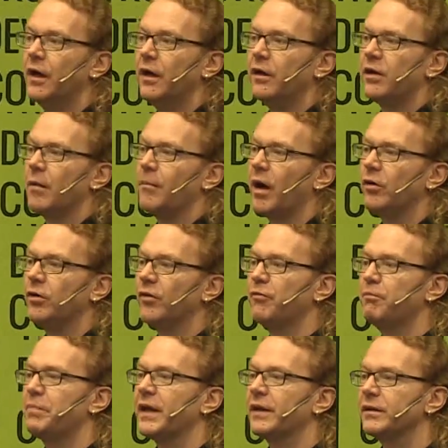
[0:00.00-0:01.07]
The amount
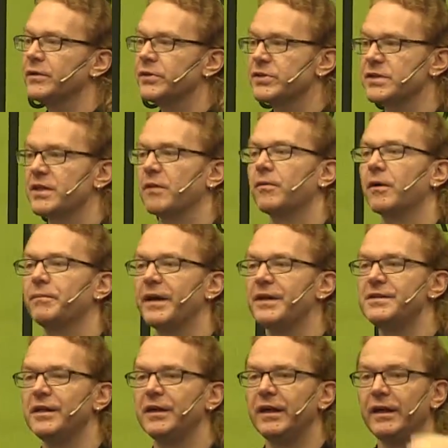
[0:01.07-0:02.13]
of buttons that were
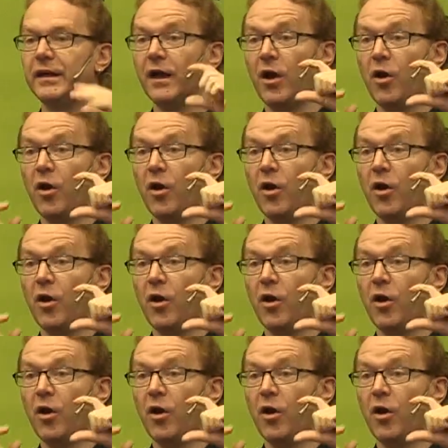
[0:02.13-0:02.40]
basically